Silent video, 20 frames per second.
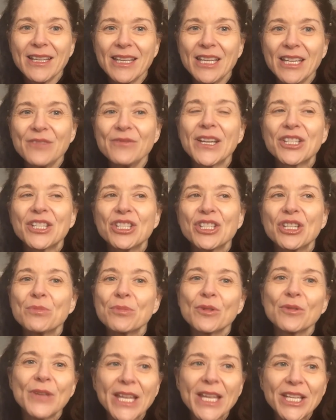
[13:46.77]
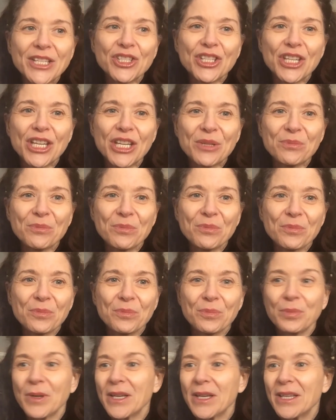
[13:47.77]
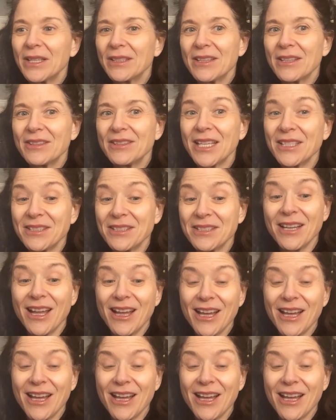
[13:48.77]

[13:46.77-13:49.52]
infection prevention, but that